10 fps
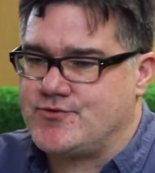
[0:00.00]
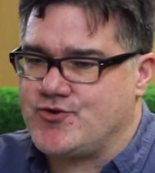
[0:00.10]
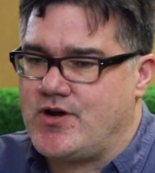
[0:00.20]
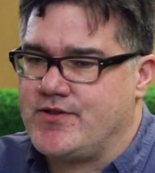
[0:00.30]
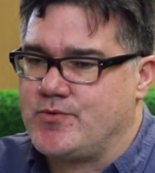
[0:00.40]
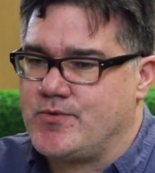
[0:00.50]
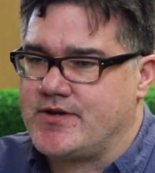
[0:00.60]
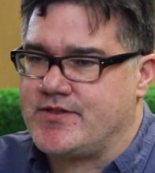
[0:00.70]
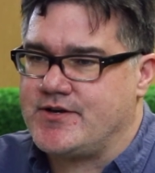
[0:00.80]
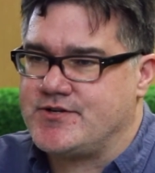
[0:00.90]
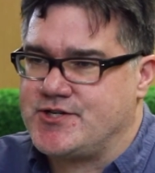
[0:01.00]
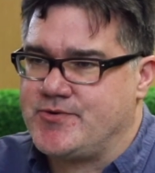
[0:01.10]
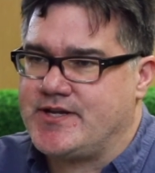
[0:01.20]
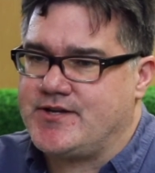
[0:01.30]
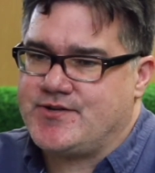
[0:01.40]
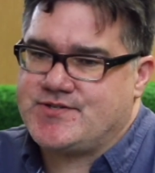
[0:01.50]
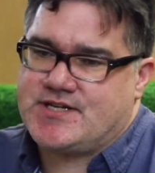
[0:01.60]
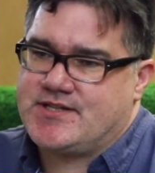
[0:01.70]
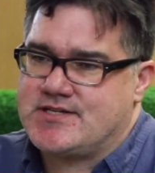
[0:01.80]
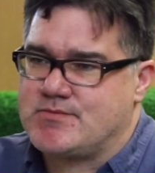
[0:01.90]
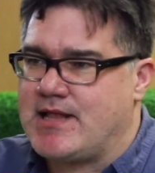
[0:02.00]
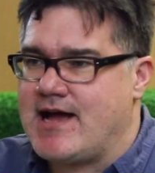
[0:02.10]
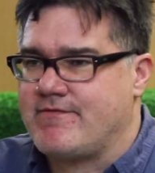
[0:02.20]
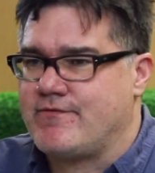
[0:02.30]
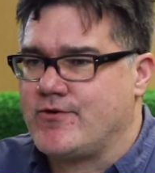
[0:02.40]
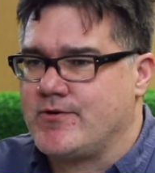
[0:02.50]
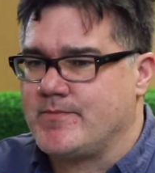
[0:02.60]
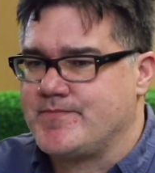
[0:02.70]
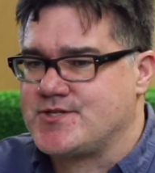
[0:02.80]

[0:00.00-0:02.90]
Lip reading: draw on the work they're doing using this platform.